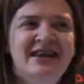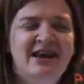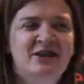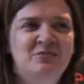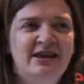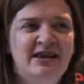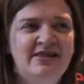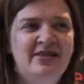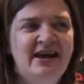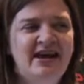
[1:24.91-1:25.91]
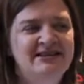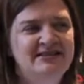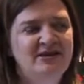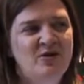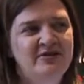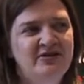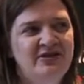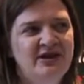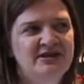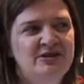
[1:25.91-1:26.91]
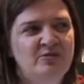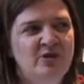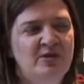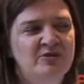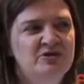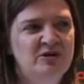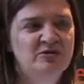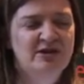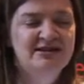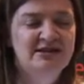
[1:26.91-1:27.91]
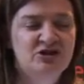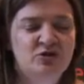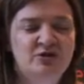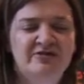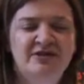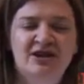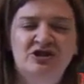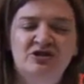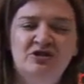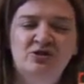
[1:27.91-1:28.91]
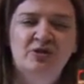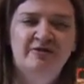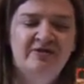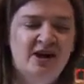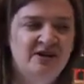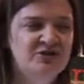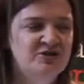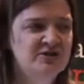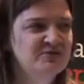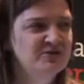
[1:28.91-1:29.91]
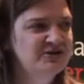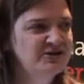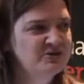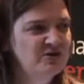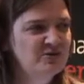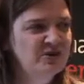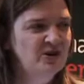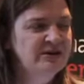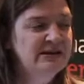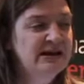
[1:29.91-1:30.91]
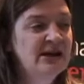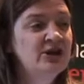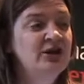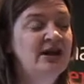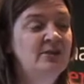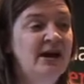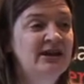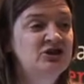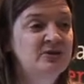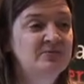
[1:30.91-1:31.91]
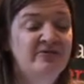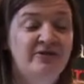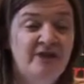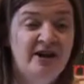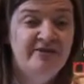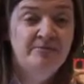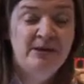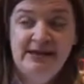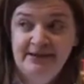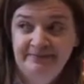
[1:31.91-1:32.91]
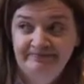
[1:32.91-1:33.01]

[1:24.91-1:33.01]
telling me in that one of the things he remembers when he was at St. Joseph's National School on Farney Street, which is the street we were on, you could get a bag of chips for 5p.